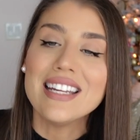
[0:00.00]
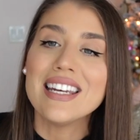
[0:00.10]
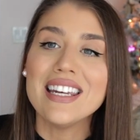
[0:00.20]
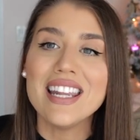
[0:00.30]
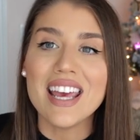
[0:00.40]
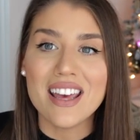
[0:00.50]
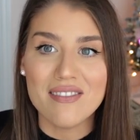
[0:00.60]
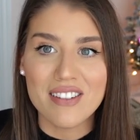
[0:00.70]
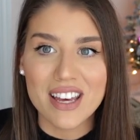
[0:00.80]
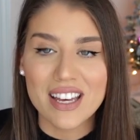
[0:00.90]

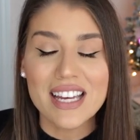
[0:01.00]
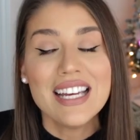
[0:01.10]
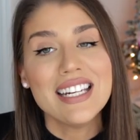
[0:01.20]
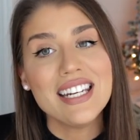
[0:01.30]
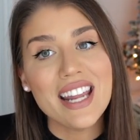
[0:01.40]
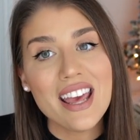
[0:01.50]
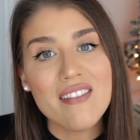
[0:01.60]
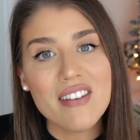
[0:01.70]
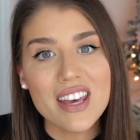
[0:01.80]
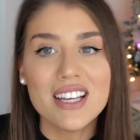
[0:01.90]
Neve.
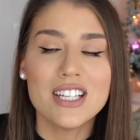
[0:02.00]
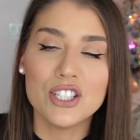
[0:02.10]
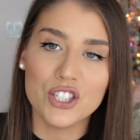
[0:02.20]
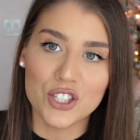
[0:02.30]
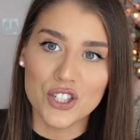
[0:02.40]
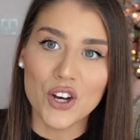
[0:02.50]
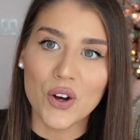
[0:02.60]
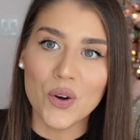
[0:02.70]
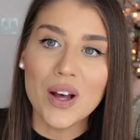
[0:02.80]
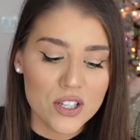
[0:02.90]
Neve is
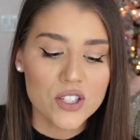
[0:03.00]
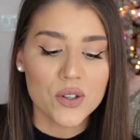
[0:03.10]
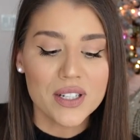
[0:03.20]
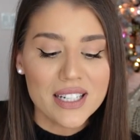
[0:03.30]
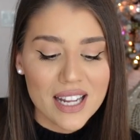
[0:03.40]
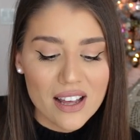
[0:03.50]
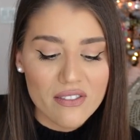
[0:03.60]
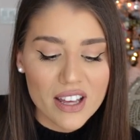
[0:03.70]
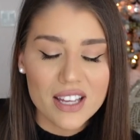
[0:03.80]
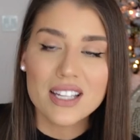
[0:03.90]
snow. So,
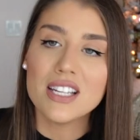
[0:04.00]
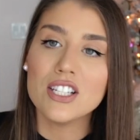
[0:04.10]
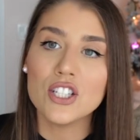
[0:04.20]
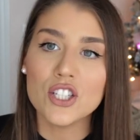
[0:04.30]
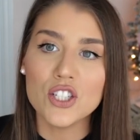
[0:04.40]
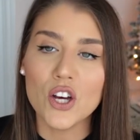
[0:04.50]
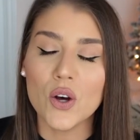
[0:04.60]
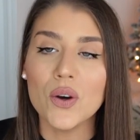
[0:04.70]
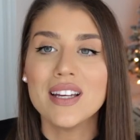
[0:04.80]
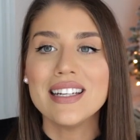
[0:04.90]
neve is
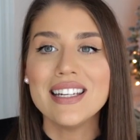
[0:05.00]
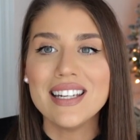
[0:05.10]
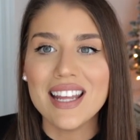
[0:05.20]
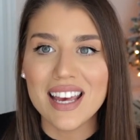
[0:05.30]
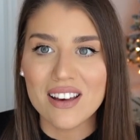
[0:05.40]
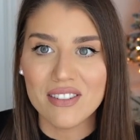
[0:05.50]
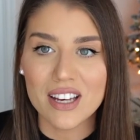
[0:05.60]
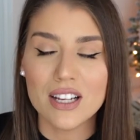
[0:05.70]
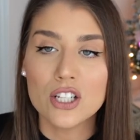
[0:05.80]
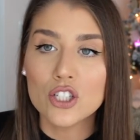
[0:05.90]
snow.
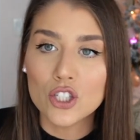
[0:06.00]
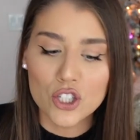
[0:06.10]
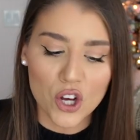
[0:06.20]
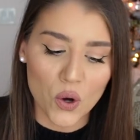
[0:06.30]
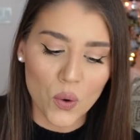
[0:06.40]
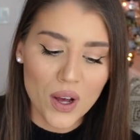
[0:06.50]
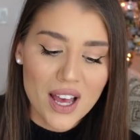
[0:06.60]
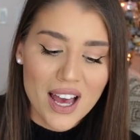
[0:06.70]
Neve, snow.